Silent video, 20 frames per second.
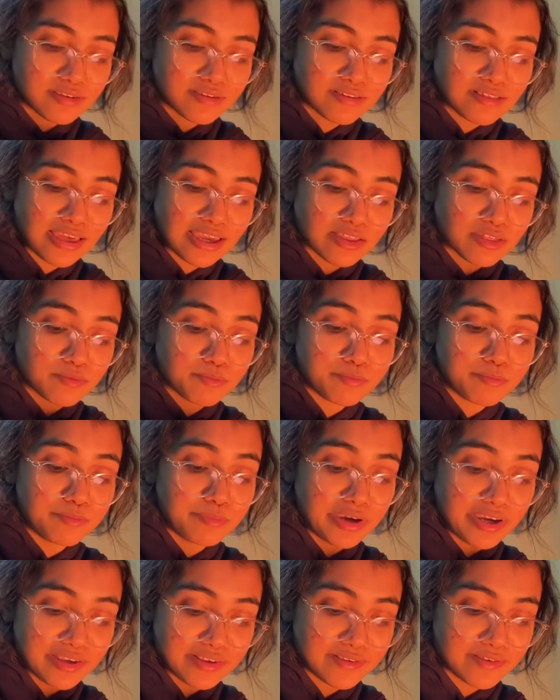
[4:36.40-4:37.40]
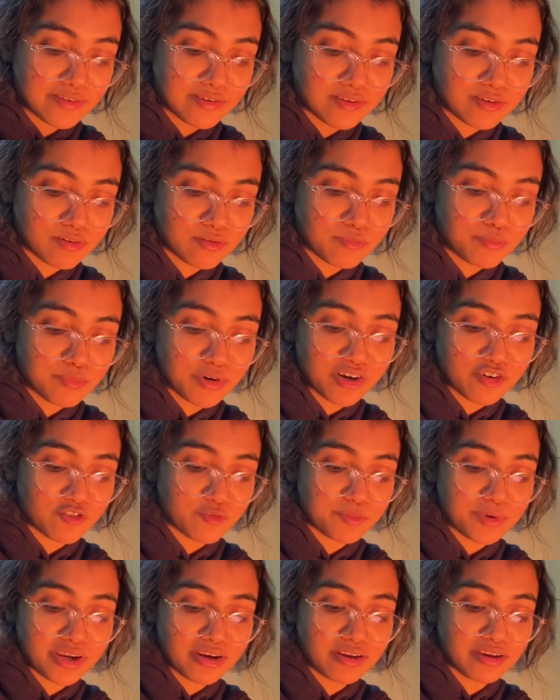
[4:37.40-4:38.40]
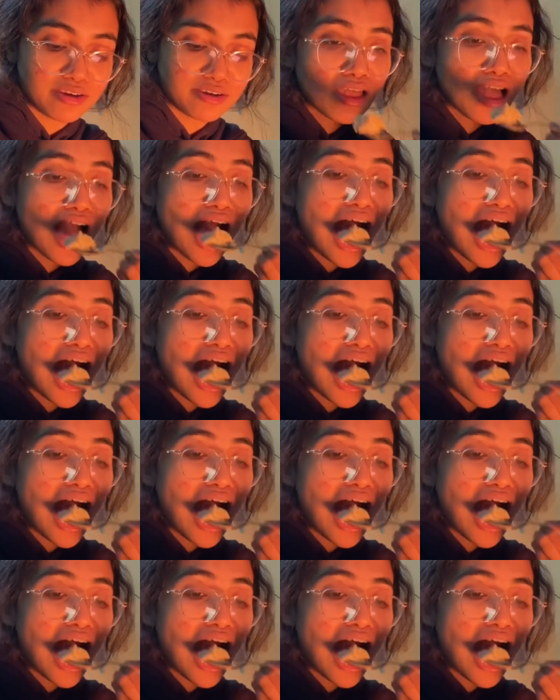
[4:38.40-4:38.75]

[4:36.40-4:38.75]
is like the best part of my day.